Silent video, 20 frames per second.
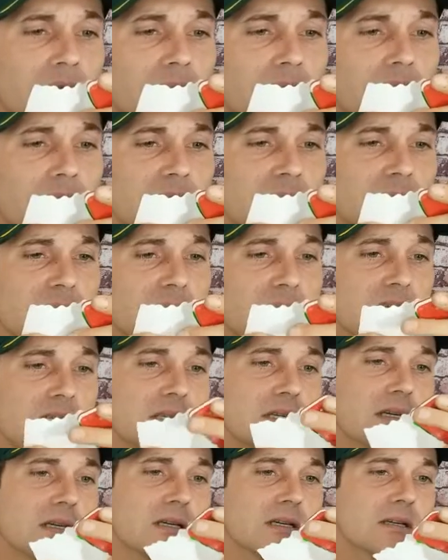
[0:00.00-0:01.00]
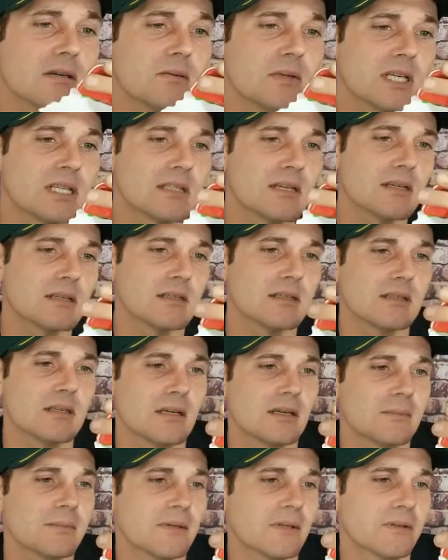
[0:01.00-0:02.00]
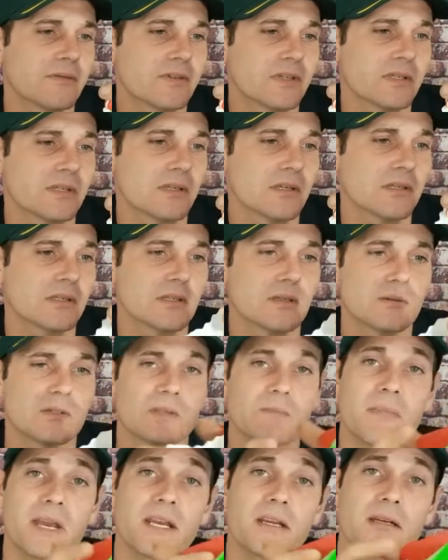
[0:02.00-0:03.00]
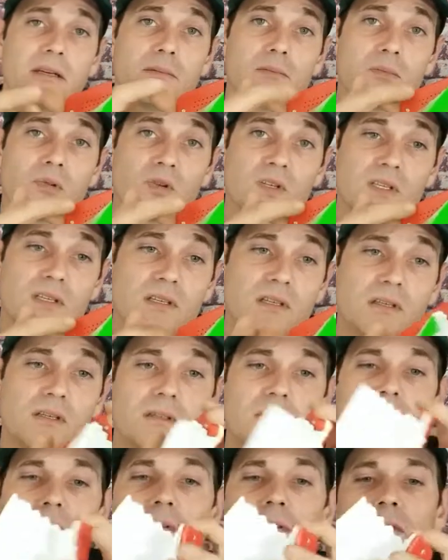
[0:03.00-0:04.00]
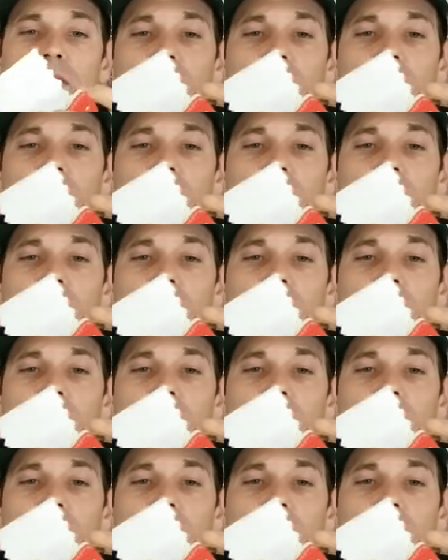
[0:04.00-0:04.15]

As we can see, when I take the tape off, it says it was made in Brazil.